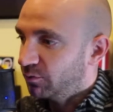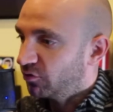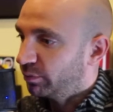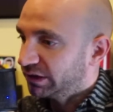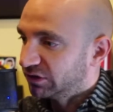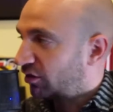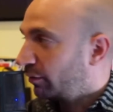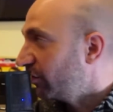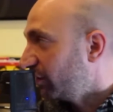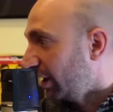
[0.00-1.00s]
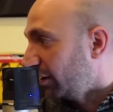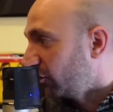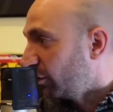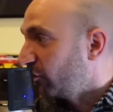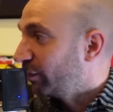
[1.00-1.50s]
Those buildings should still be standing. So
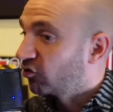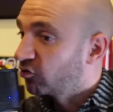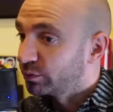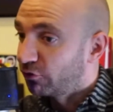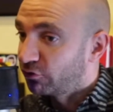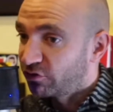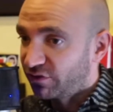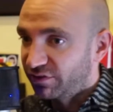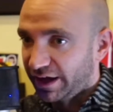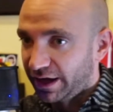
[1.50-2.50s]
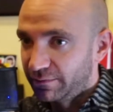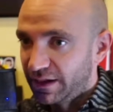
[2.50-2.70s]
there must have been explosives inside.